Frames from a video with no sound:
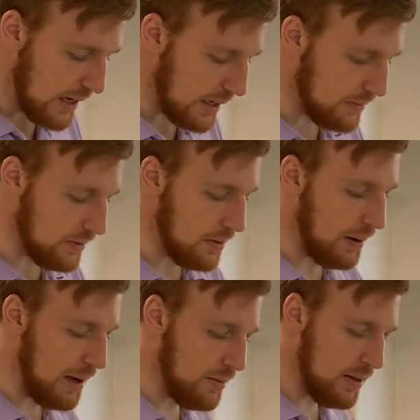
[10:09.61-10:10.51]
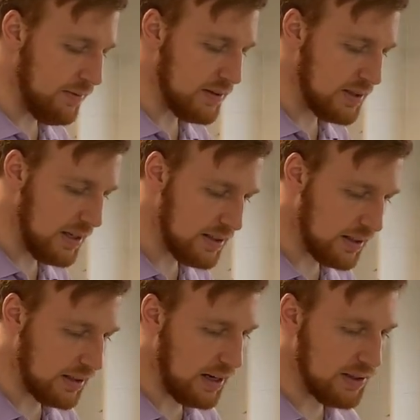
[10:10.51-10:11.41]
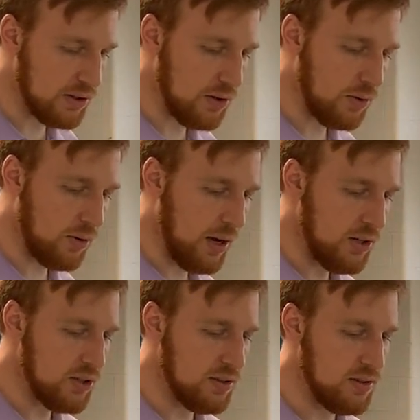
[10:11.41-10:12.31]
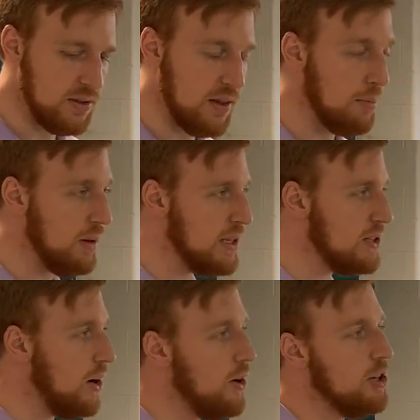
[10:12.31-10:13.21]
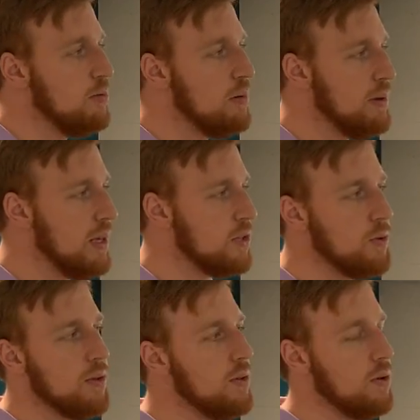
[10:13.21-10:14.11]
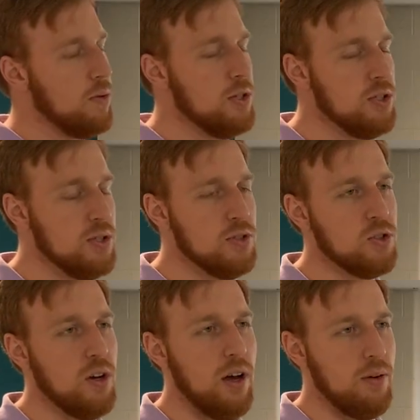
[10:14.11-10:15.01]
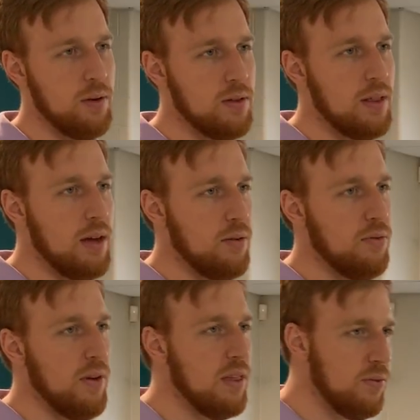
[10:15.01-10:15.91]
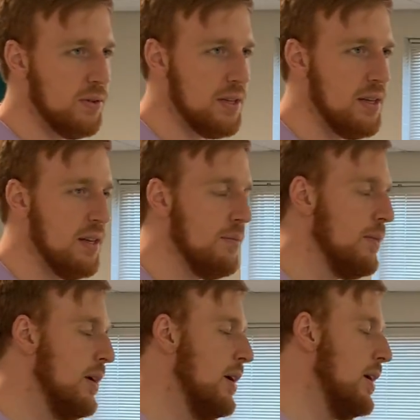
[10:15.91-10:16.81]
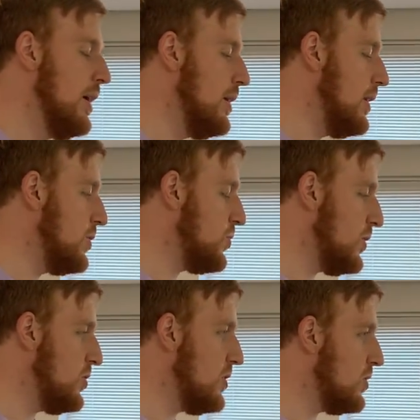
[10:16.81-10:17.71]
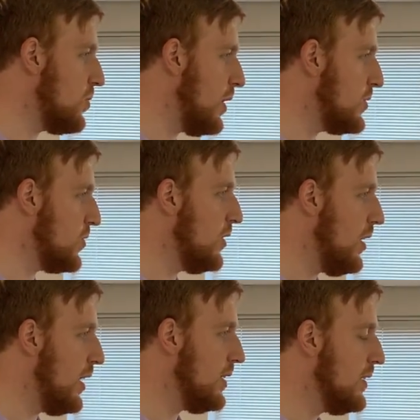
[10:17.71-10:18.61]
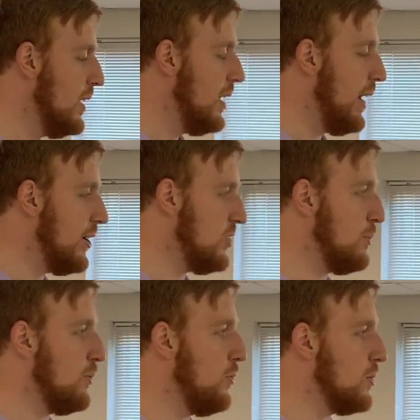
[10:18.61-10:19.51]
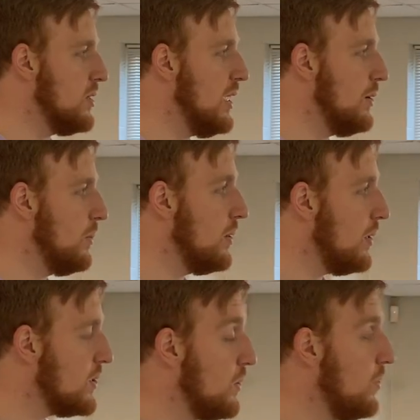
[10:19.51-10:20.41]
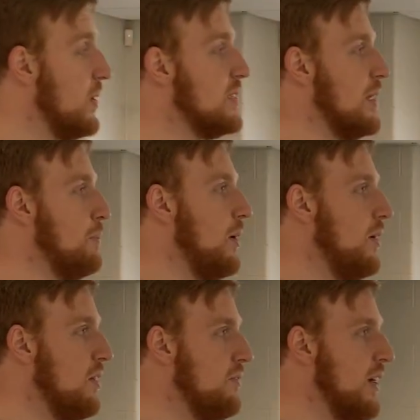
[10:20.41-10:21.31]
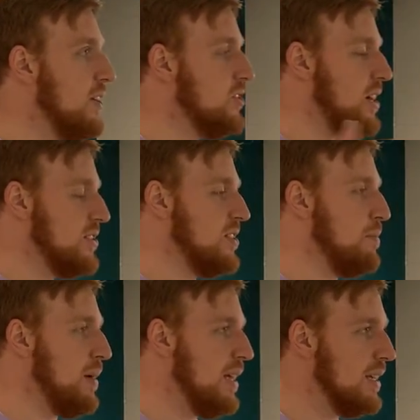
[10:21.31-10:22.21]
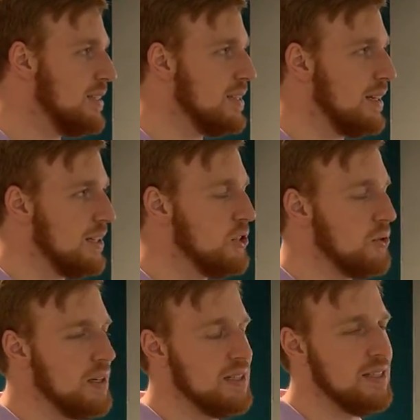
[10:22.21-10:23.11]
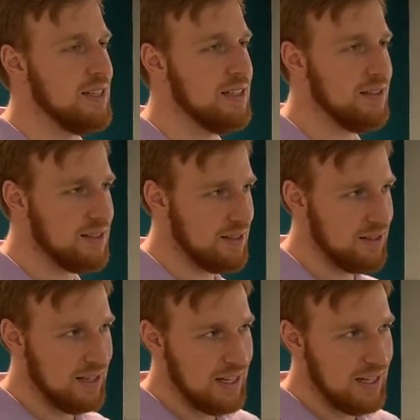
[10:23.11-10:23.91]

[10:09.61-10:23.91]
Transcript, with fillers: And the Bible even says that God's good creations, they bless all human beings, whether they're Christians or not, whether they are faithful to him and they trust Jesus Christ or not. Acts chapter 14, that's one of the ways that Paul evangelizes the pagans at Lystra, as he says, listen,